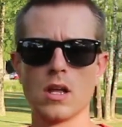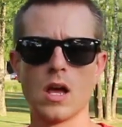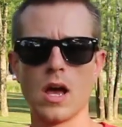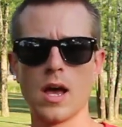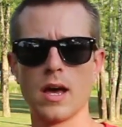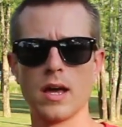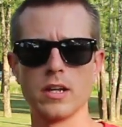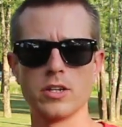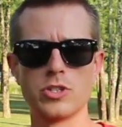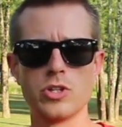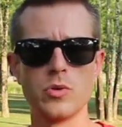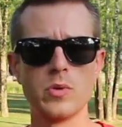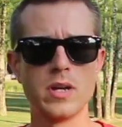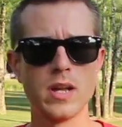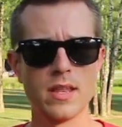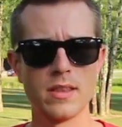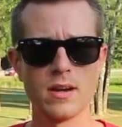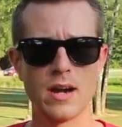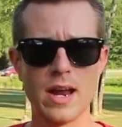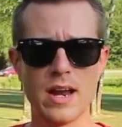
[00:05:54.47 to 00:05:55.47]
to
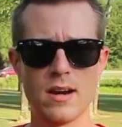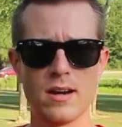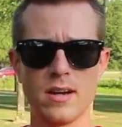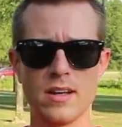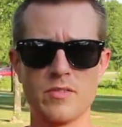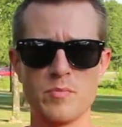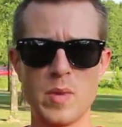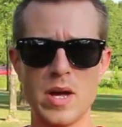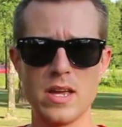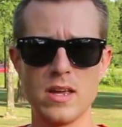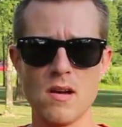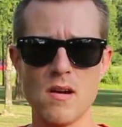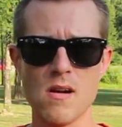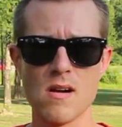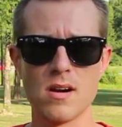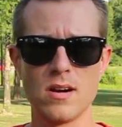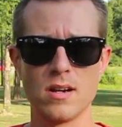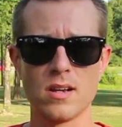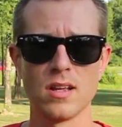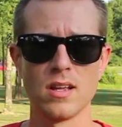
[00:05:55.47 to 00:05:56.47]
another area of my
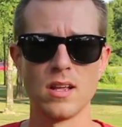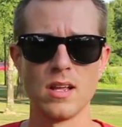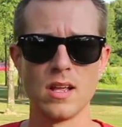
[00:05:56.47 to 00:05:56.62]
yard.